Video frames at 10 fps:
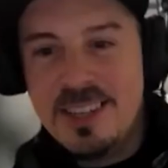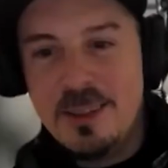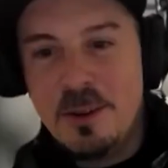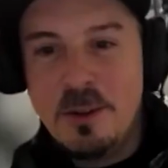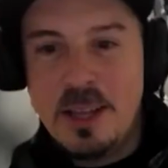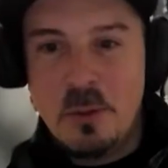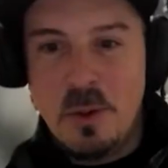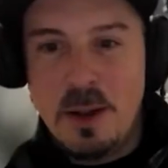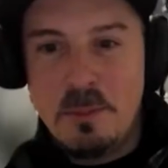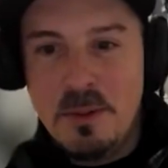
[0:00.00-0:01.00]
down the whole like
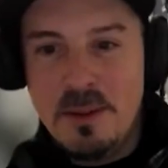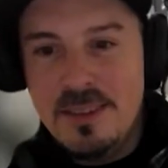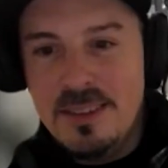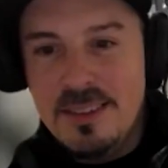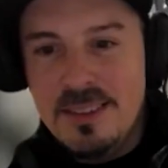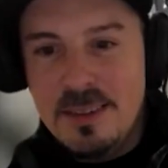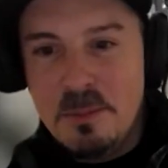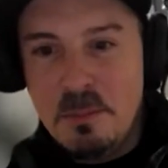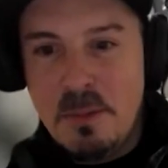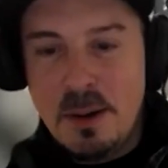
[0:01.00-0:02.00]
web
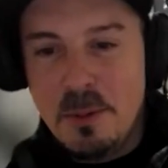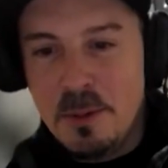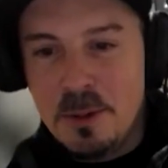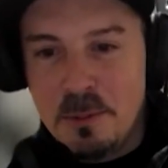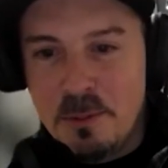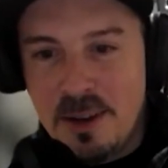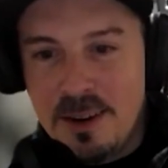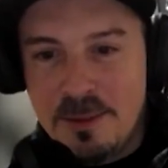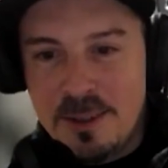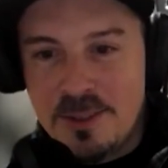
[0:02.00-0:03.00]
bubble or
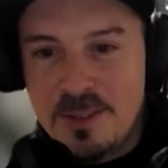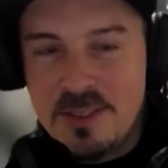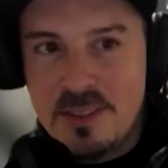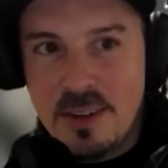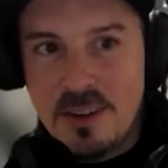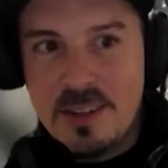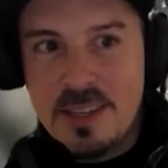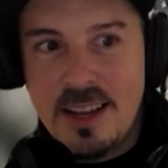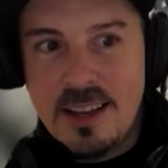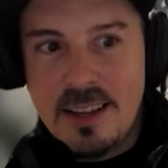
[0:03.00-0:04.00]
whatever it's called
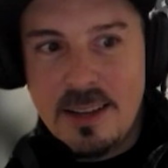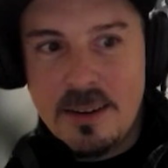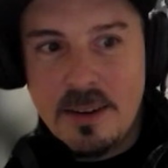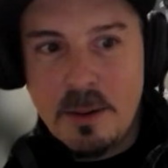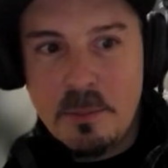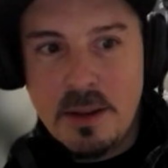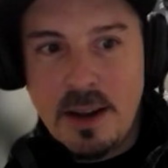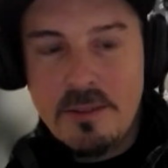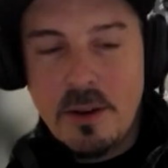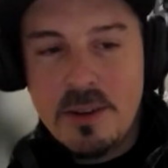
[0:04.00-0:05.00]
yeah and uh, but
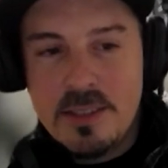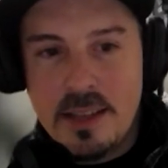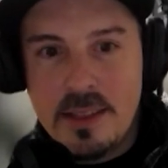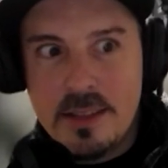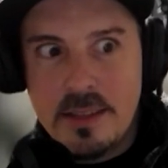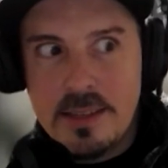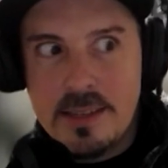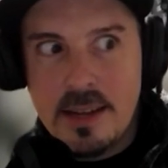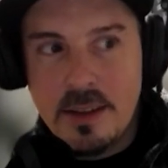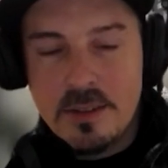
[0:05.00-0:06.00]
i've always had that
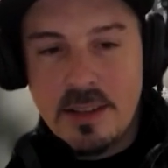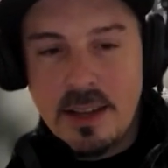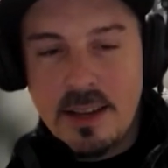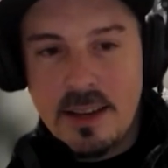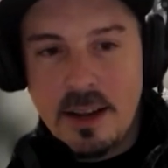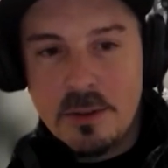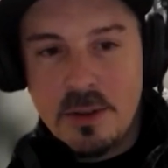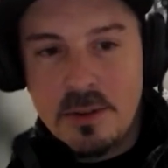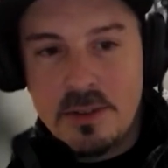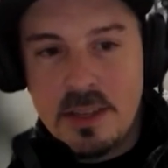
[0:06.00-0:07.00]
skill set and i was
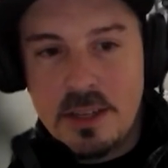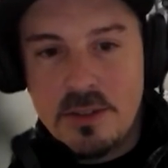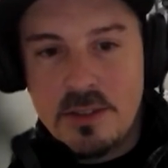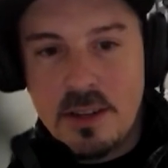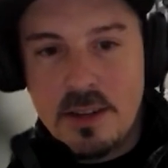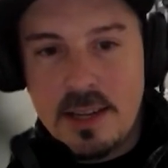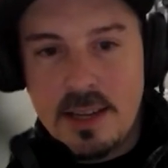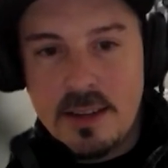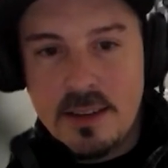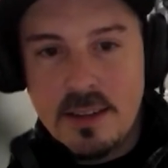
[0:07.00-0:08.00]
always interested
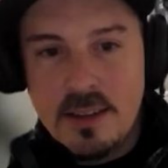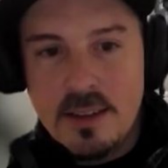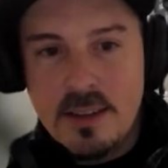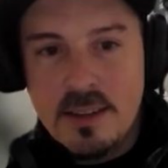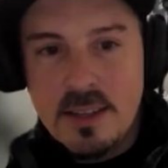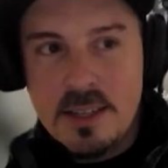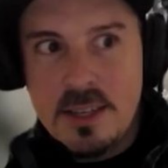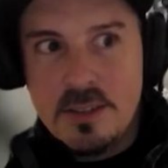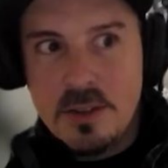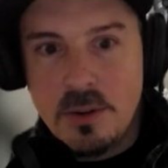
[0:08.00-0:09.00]
in
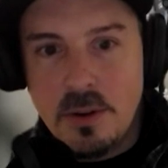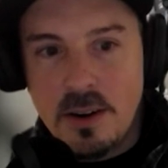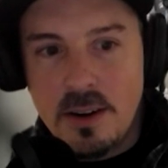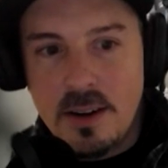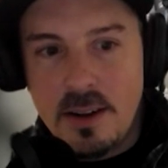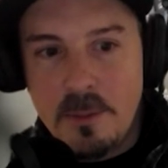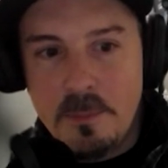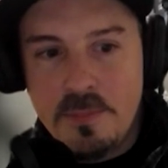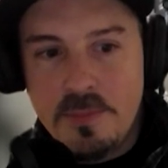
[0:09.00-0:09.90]
digital art um